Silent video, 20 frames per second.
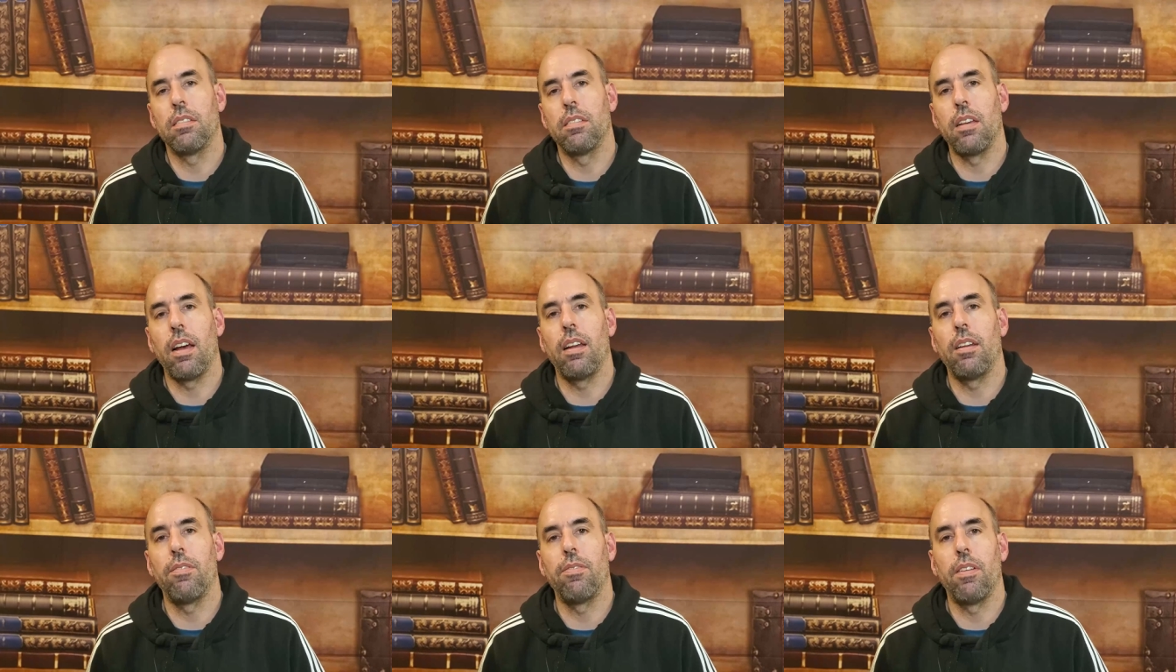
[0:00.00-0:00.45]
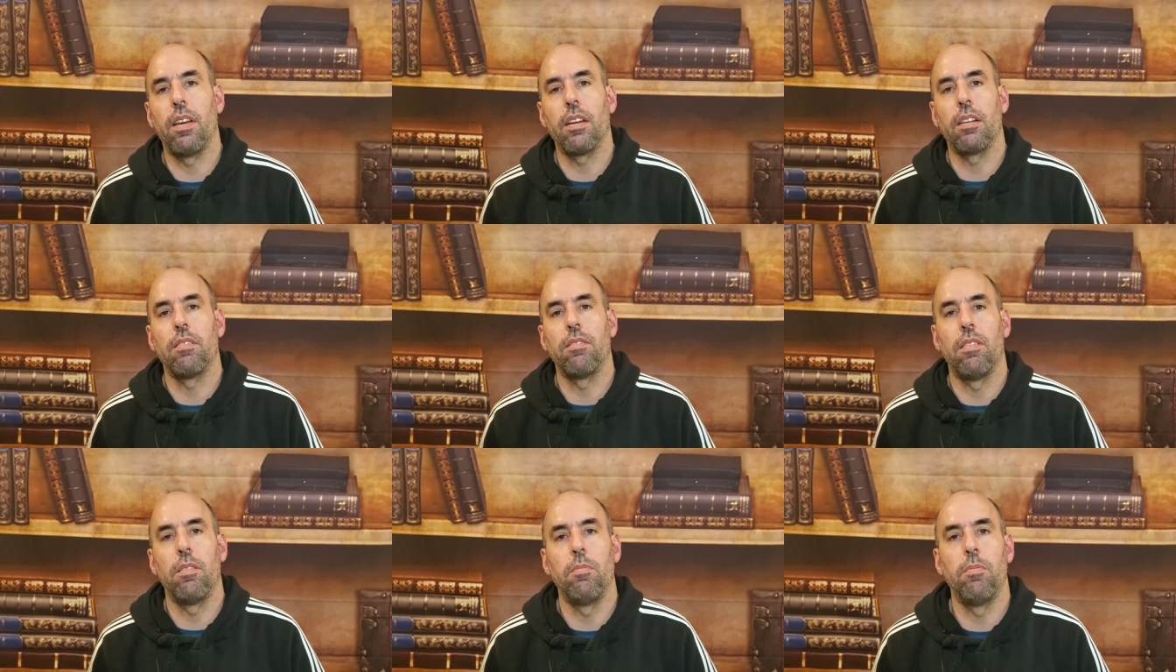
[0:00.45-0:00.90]
side effect
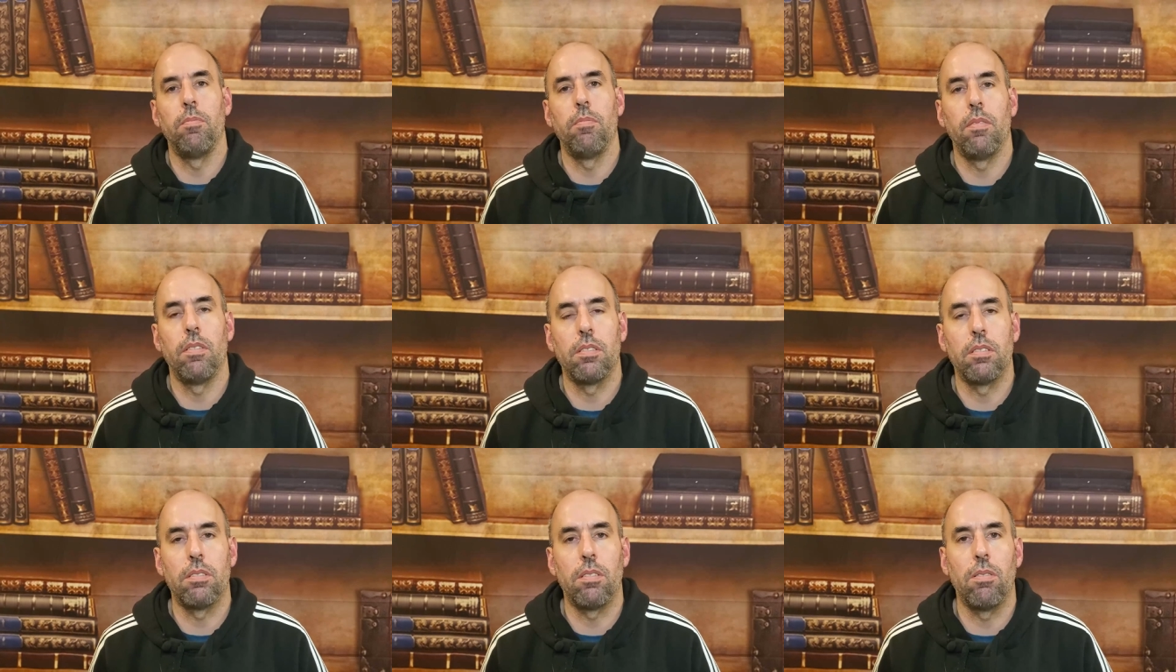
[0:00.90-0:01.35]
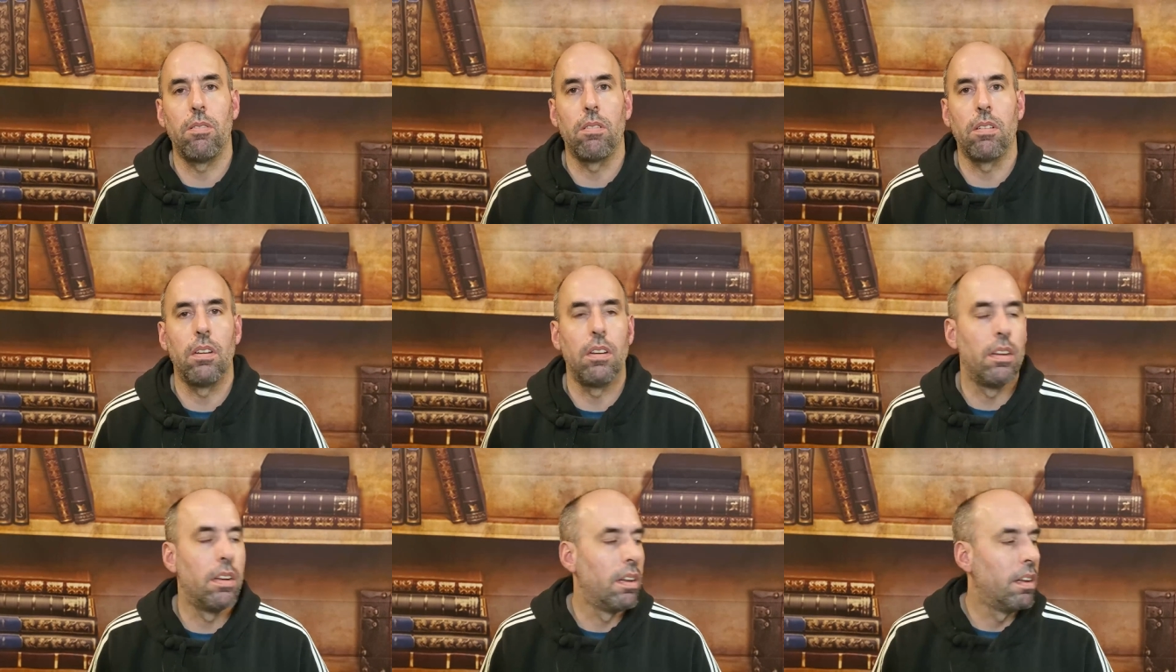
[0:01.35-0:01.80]
from a stroke.
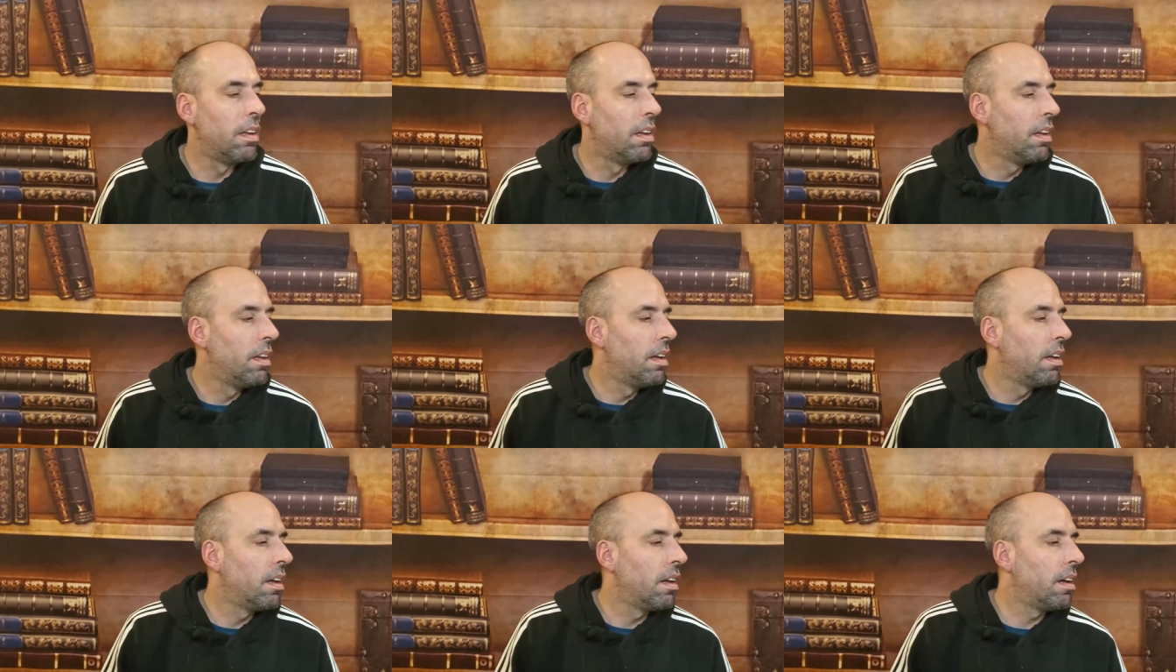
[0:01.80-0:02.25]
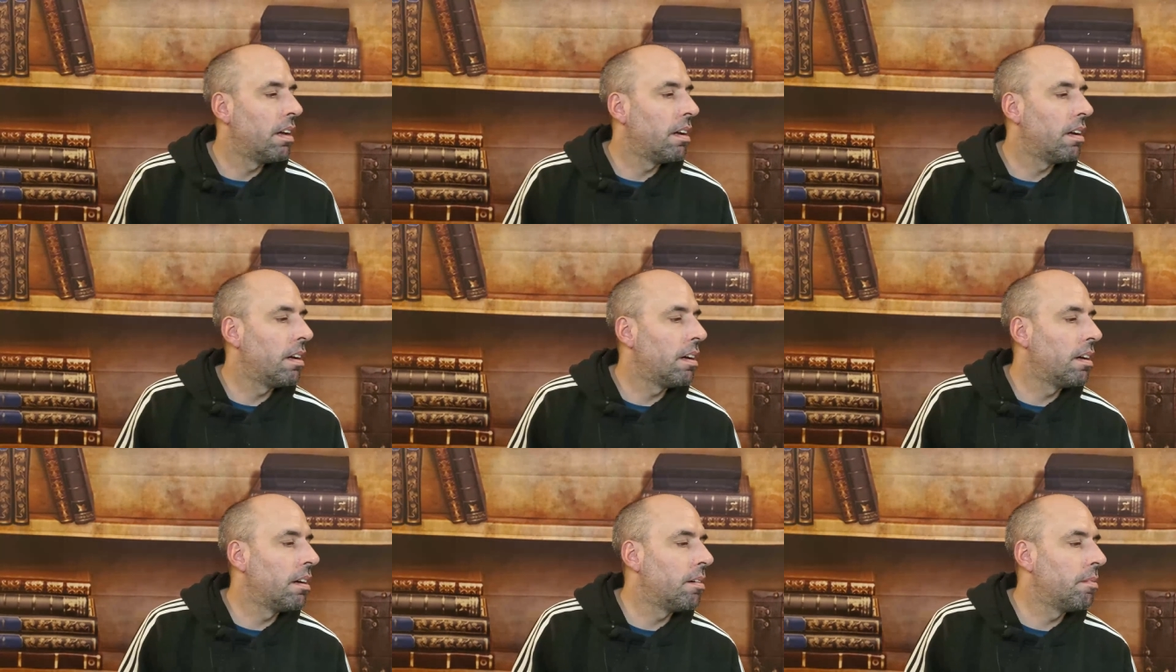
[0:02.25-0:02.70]

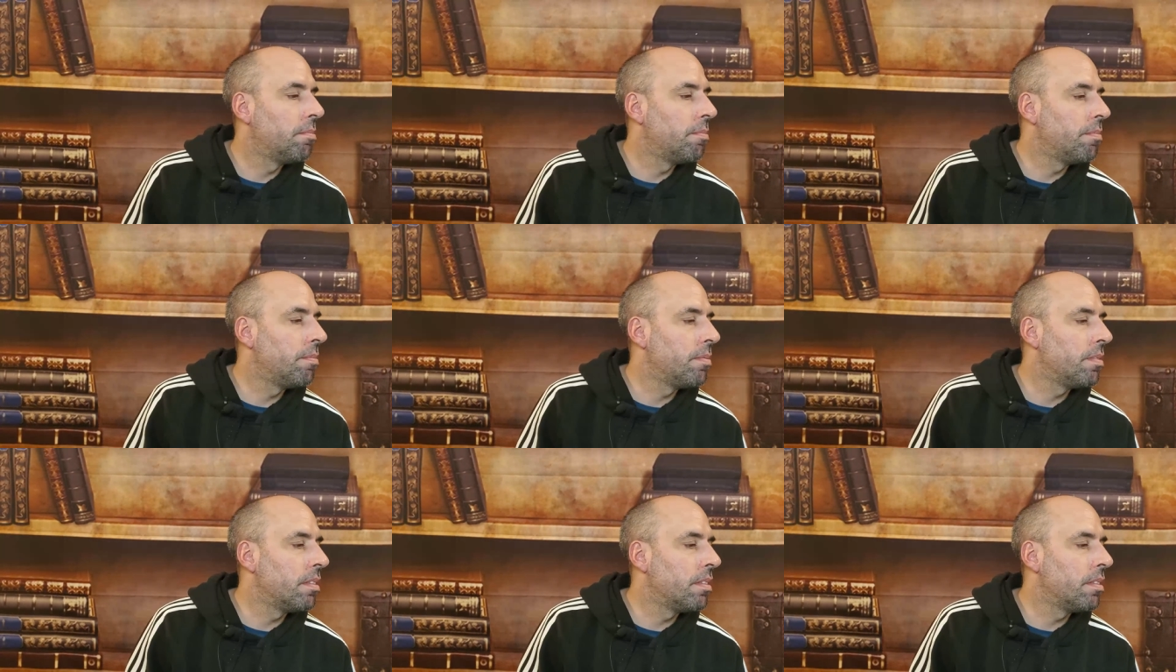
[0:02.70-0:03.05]
Um,